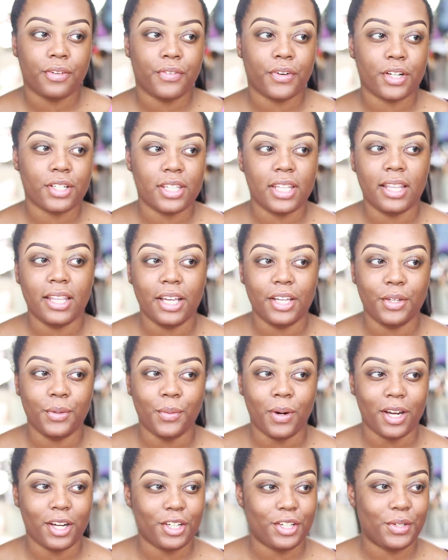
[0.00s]
the first thing that you
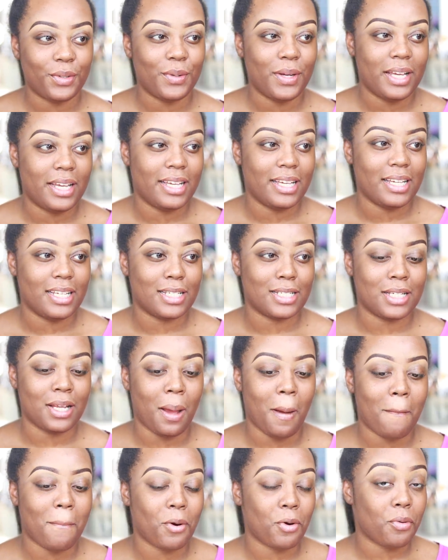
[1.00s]
wanna do is
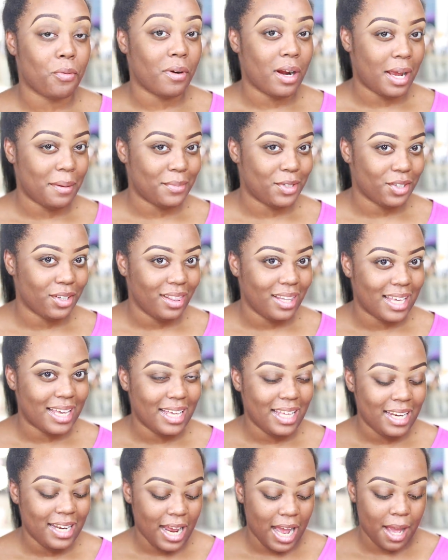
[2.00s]
prime your
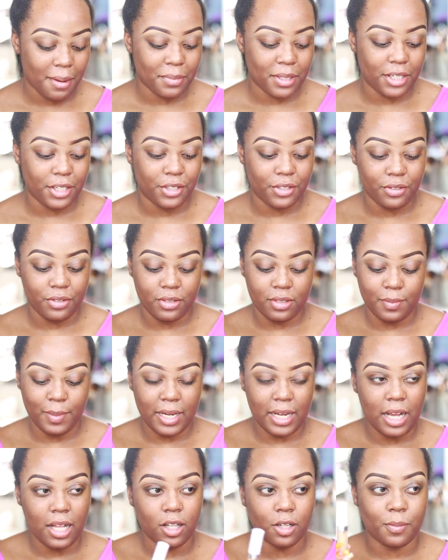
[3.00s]
lid. I'm going to use
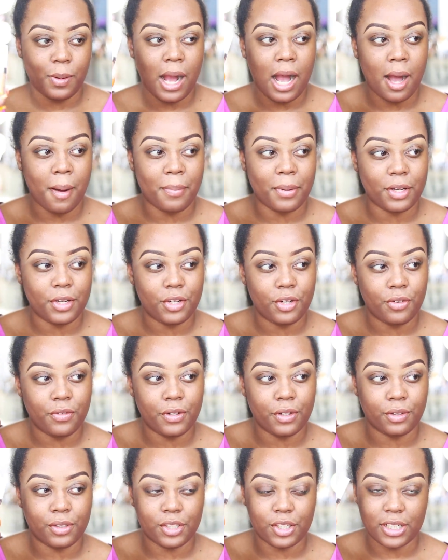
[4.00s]
my ColourPop No
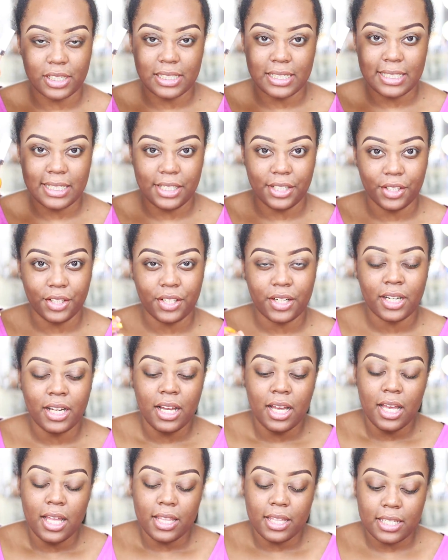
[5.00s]
Filter Concealer.
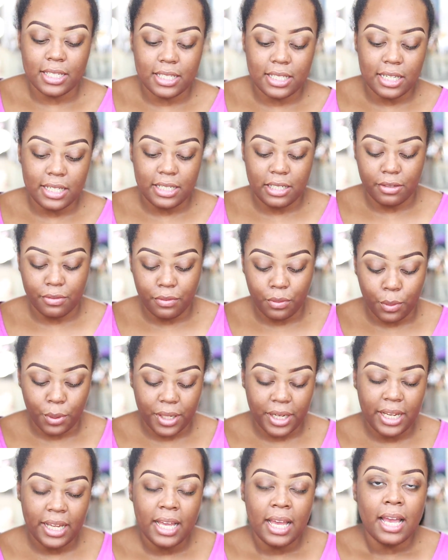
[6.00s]
This is in
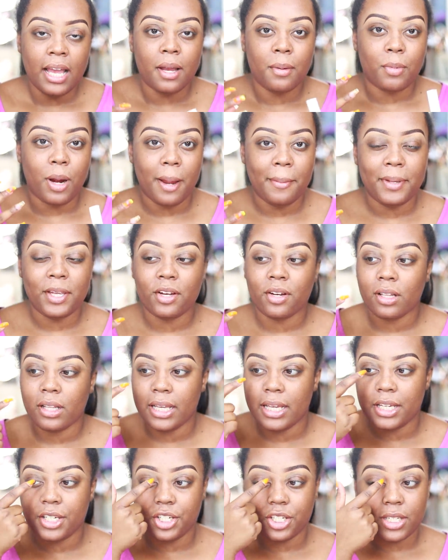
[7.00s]
D40. Priming your
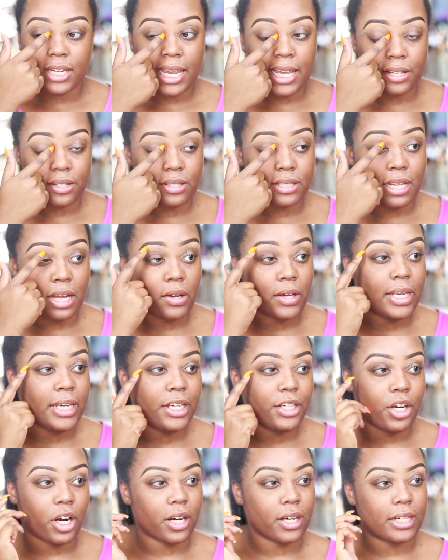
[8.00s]
lid just cancels out
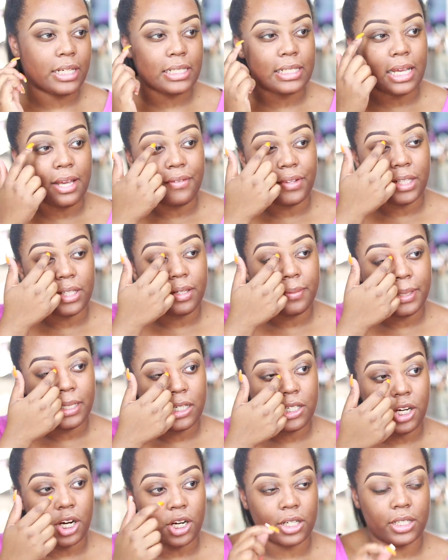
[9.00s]
any darkness. I have a little bit
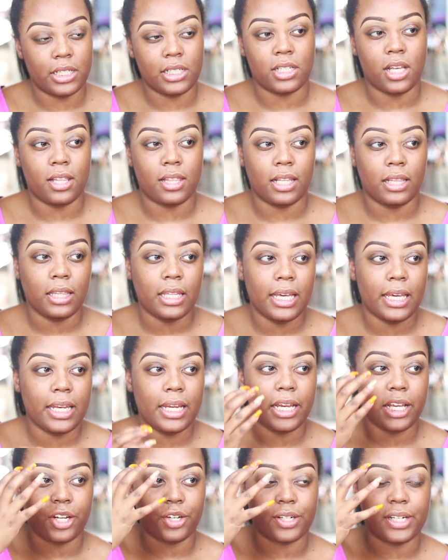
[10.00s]
of darkness on the
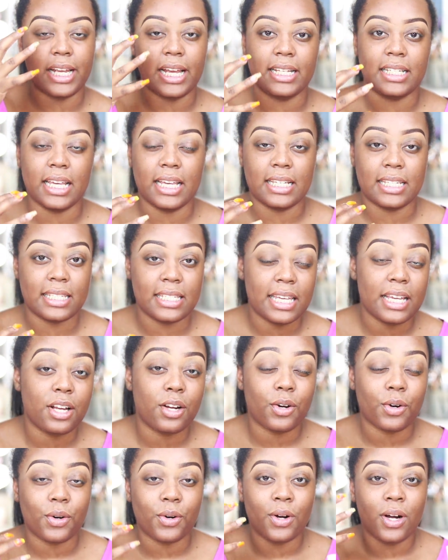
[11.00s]
lid. It creates a
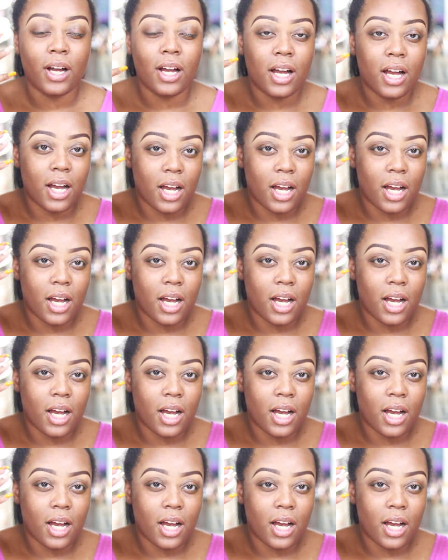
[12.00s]
single